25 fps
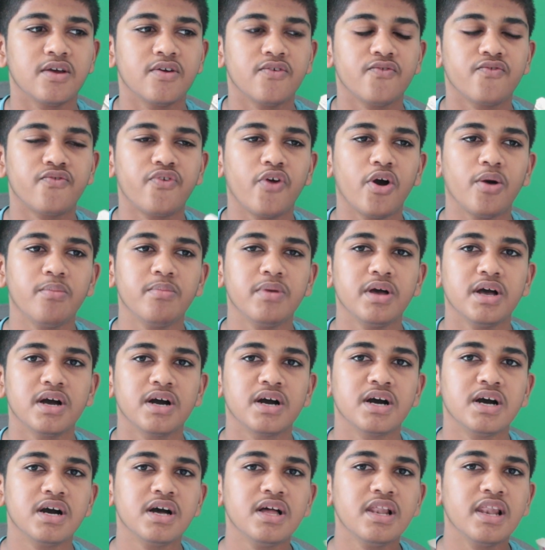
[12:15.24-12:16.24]
from
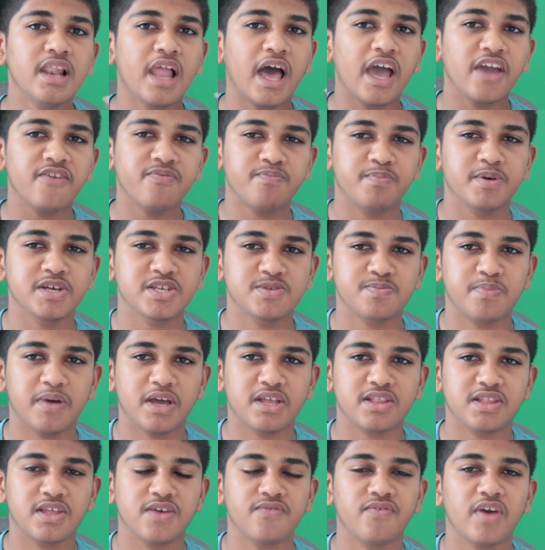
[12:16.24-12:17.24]
her life
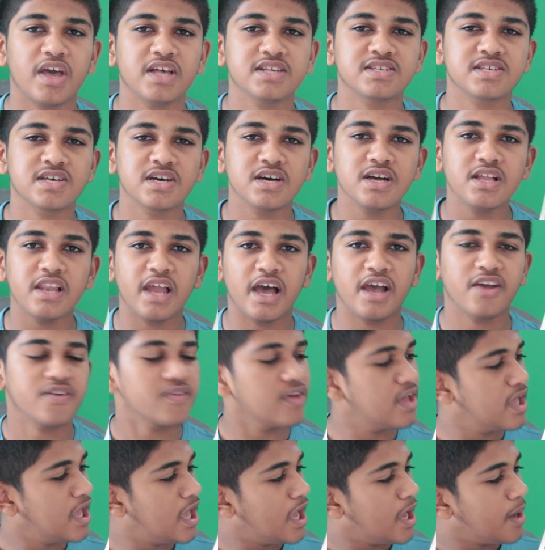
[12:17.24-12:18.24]
perspective as her life,
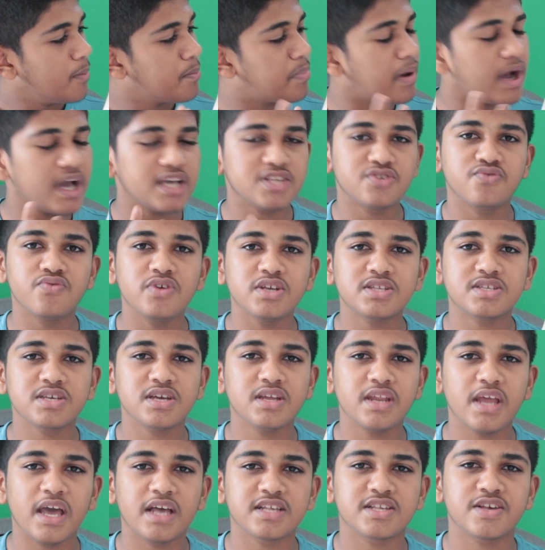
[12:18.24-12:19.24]
but it's
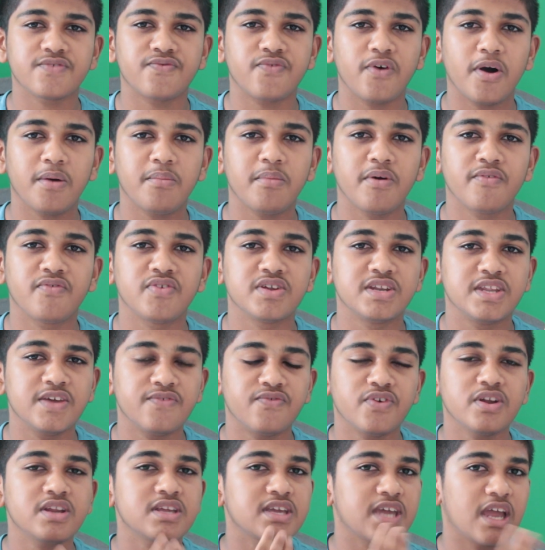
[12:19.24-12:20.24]
written as a form of a
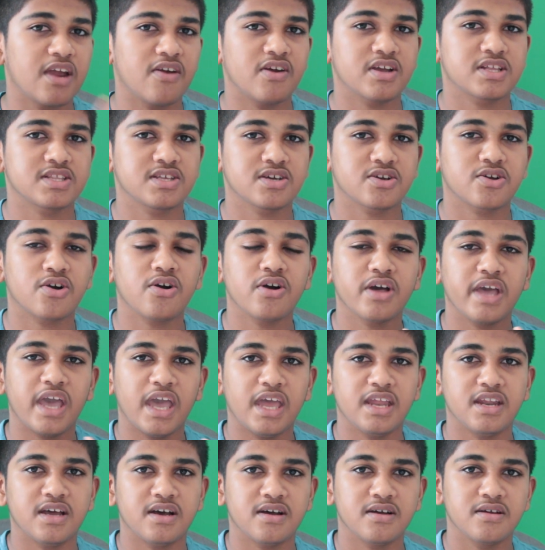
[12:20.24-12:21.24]
different character called
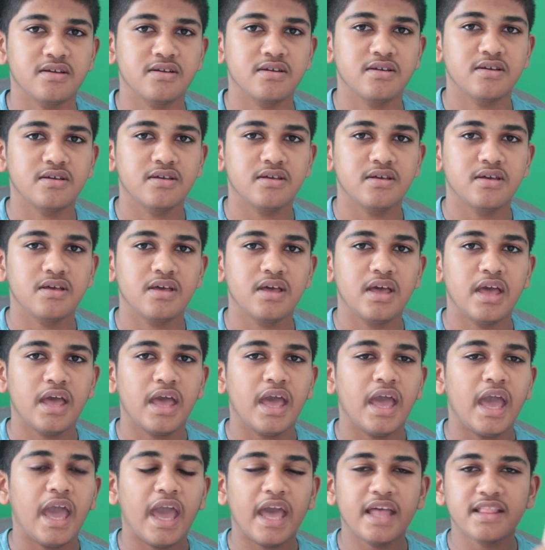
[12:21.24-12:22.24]
Anna.
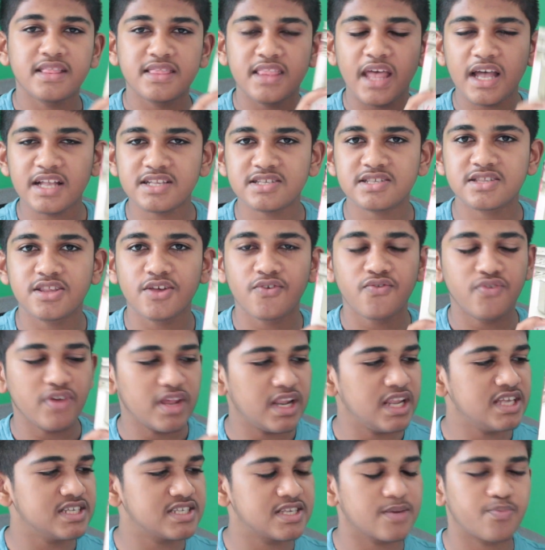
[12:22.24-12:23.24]
And that's the
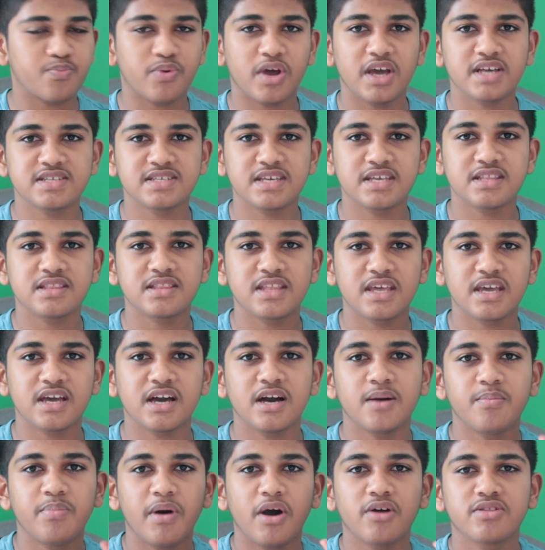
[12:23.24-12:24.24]
really surprising thing
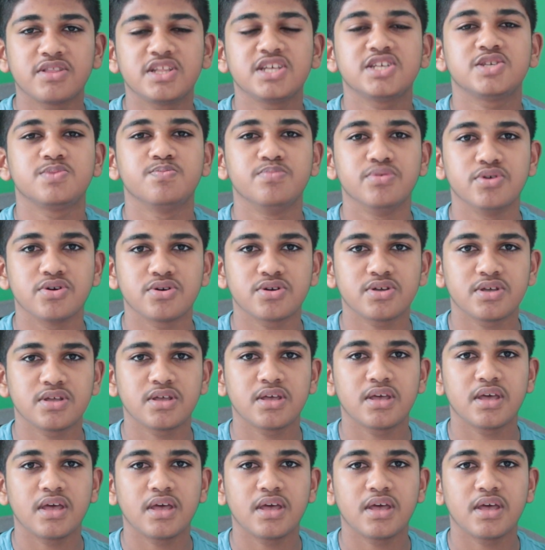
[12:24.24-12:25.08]
about this book.